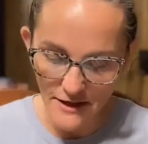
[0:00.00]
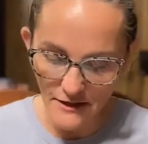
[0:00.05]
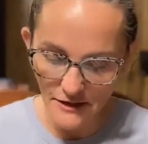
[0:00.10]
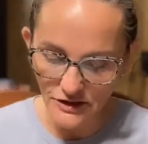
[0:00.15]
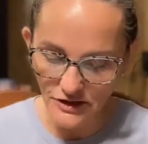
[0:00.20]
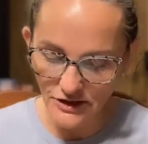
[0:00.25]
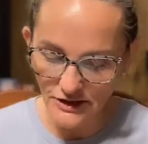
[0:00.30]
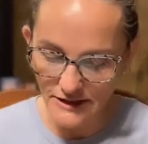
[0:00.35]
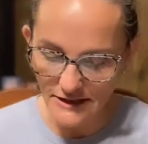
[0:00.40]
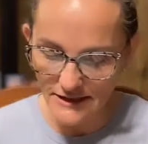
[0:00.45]

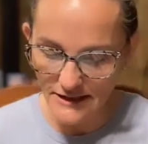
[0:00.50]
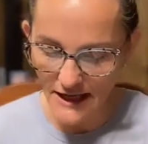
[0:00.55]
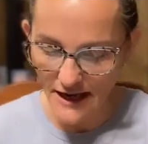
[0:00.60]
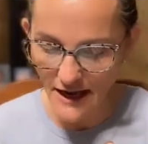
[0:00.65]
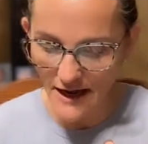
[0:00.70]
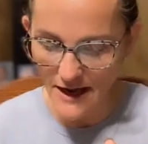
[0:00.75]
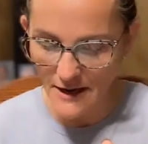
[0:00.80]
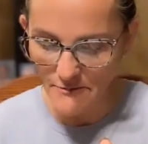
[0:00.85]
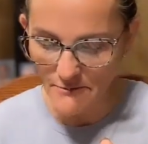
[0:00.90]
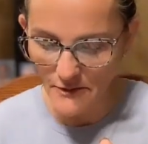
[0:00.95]
El
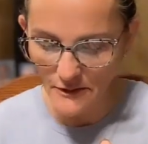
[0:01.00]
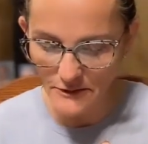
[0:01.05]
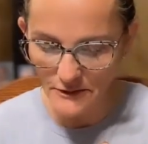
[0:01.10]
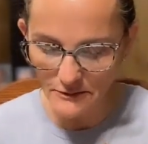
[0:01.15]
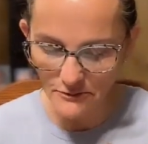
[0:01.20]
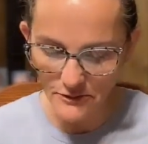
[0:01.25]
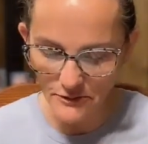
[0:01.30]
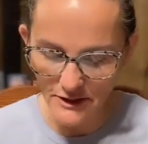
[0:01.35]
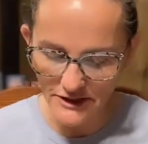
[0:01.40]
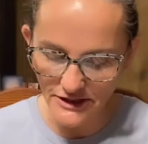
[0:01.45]
Shaddai.
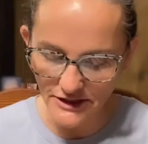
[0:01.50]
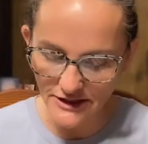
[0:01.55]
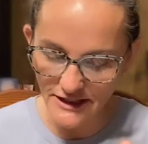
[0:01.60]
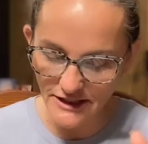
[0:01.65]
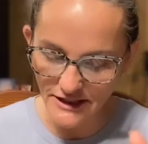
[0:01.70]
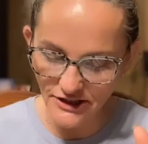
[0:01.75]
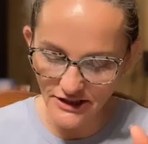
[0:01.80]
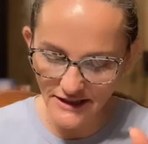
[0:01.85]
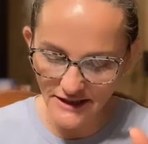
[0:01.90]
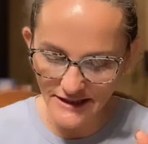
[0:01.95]
Most
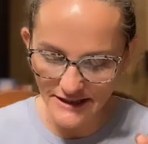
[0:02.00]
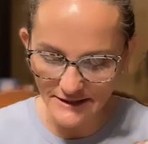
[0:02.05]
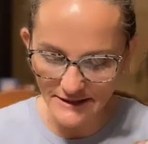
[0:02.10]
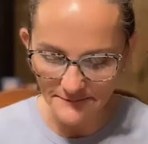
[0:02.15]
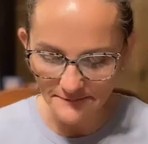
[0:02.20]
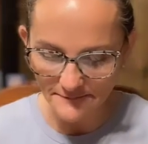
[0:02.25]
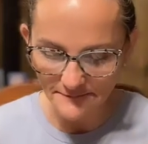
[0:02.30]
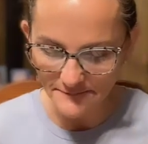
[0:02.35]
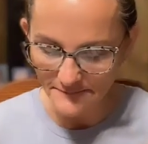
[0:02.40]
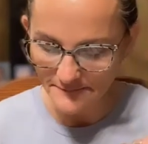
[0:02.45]
precious. He just.